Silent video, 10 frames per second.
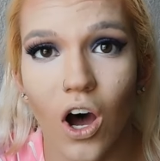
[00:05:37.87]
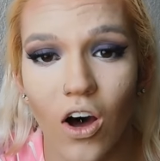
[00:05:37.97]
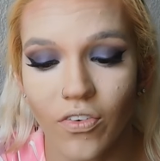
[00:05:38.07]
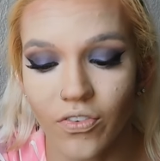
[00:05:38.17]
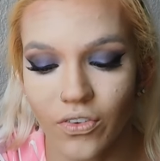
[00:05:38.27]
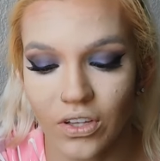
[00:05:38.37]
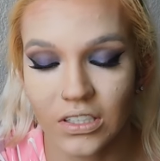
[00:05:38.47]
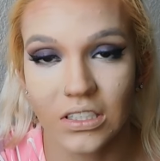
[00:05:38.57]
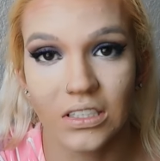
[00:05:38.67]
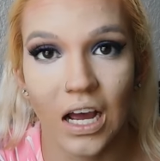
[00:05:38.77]
off
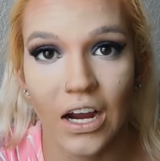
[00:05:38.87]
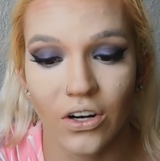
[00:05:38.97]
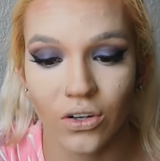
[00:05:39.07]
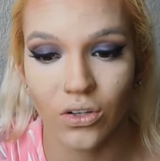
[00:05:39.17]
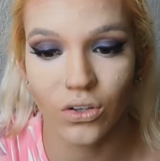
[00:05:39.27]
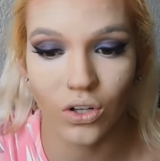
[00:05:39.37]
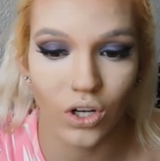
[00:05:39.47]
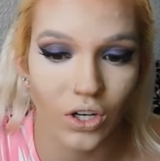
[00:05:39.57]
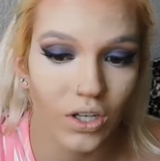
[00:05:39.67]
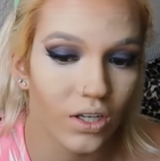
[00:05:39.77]
this entire
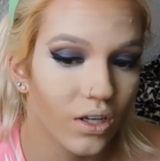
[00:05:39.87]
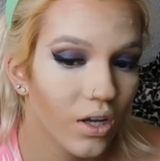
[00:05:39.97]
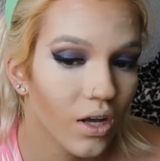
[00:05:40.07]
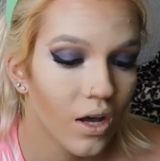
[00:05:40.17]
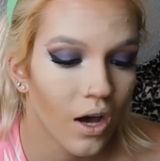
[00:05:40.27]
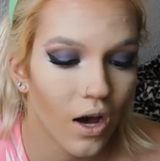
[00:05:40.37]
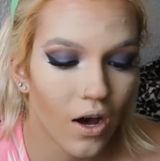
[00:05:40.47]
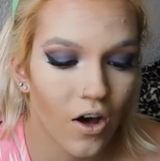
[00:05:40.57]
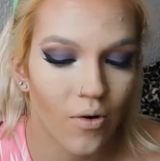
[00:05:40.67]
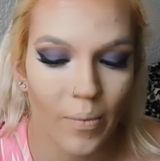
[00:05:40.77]
look,
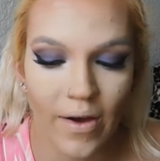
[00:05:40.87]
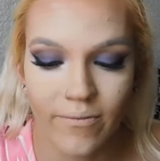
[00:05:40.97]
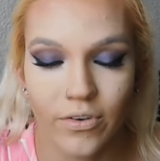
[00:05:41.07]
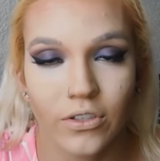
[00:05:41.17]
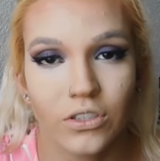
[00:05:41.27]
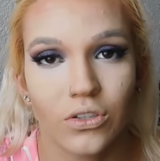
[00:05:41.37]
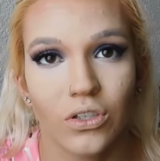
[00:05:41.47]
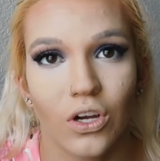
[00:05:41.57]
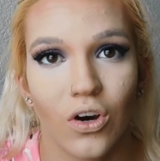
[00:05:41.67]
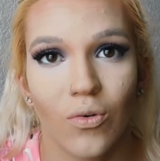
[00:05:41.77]
I'm first going to
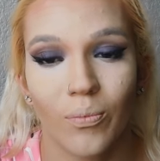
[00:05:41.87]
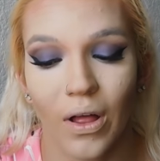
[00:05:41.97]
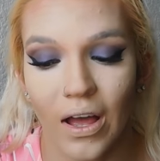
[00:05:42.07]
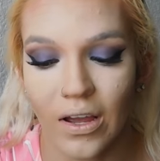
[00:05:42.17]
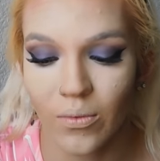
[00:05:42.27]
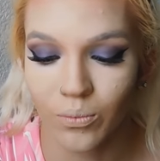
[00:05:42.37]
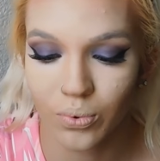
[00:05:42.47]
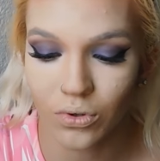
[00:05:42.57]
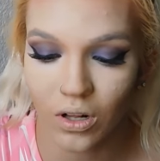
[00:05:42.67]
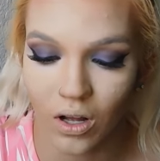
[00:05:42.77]
go and apply
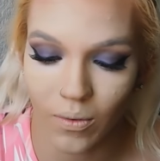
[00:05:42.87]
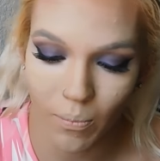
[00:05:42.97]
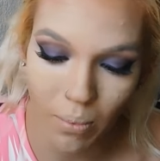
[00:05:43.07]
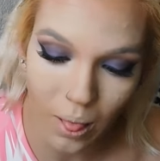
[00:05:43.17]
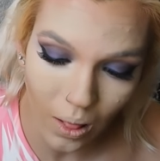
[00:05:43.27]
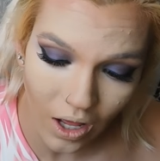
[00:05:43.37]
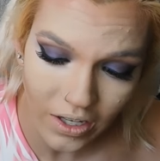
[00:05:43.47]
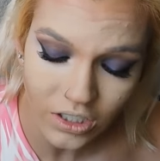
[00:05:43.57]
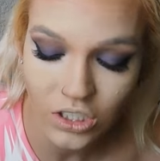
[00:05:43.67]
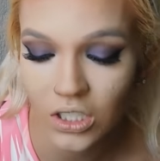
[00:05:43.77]

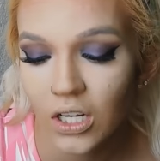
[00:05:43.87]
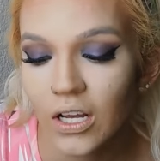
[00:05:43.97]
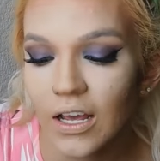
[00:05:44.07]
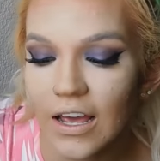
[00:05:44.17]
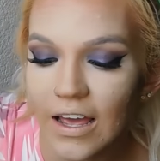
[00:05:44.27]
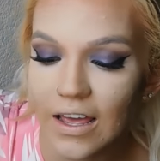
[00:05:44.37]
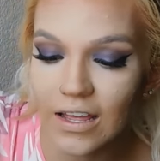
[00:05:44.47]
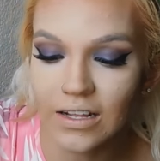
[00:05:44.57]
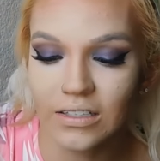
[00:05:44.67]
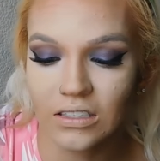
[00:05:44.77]
blush,
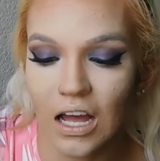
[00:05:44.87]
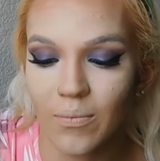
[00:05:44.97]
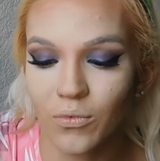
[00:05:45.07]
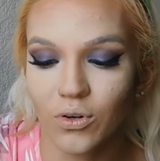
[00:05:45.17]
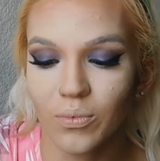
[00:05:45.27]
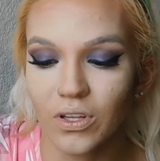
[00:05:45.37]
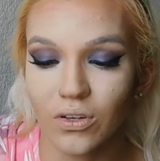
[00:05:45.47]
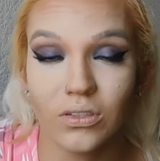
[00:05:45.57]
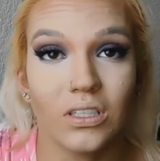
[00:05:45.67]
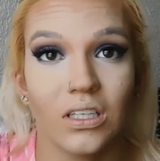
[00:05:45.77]
and I'm going to be
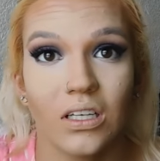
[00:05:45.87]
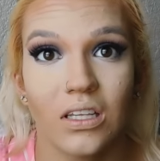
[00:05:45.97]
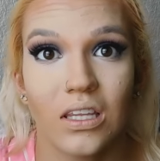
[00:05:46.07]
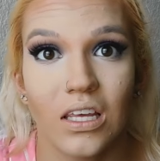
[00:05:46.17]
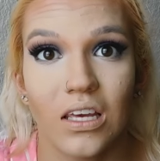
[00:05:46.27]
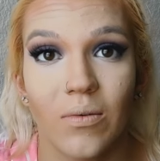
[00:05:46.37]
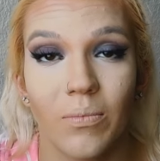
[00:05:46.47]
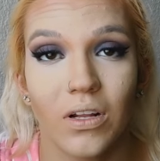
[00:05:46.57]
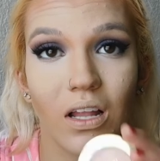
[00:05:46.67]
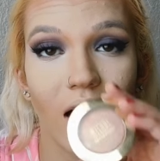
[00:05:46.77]
using the
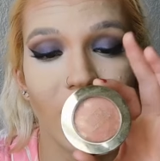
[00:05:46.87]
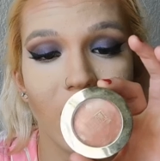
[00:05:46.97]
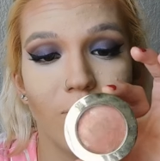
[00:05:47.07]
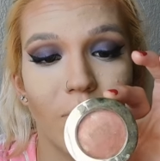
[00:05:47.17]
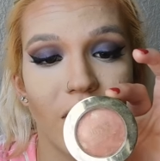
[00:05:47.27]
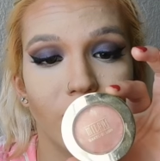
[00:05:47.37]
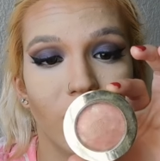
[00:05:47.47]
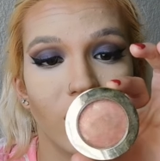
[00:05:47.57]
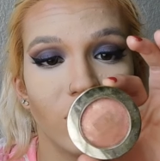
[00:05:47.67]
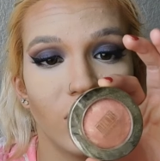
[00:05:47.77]
Milani Baked
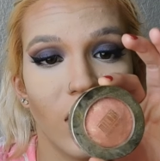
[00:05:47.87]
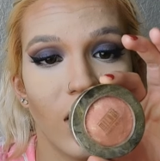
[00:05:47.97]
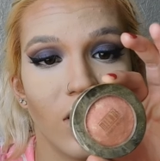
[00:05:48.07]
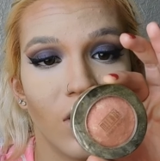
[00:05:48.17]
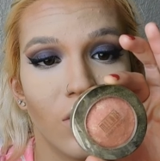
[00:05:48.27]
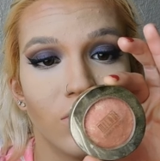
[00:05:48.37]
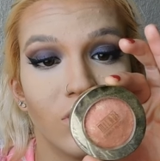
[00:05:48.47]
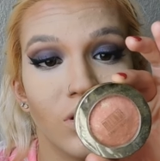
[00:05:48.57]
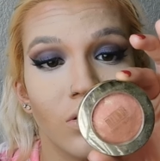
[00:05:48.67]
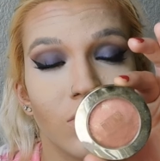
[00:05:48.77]
Blush in
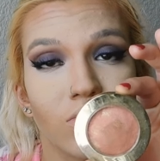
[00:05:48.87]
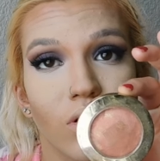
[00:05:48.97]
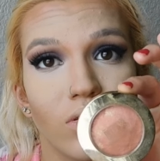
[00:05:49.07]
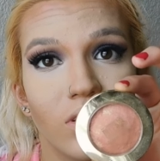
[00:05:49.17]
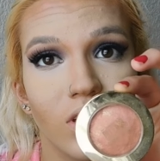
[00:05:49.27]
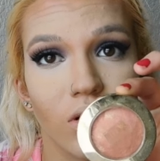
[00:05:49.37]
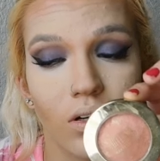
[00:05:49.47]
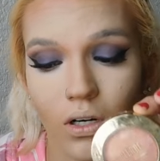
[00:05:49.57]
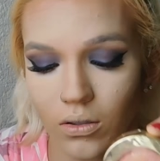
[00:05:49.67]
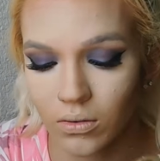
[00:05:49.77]
02 Rose
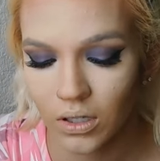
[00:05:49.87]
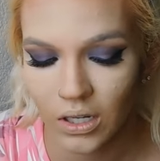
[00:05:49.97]
d'Oro